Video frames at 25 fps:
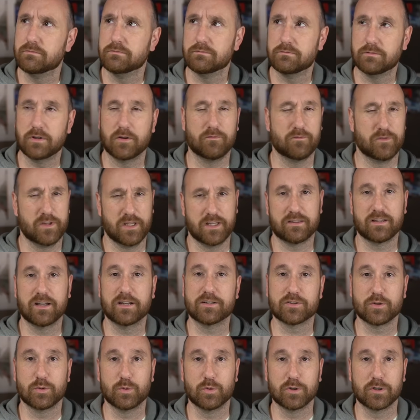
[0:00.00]
I think
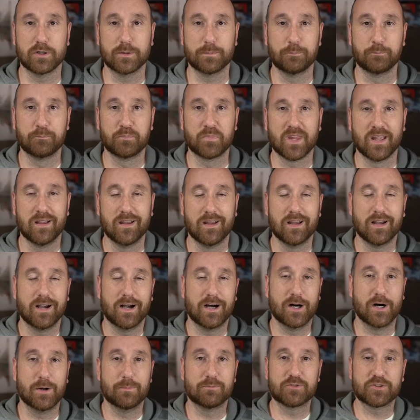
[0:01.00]
that's a word. Um,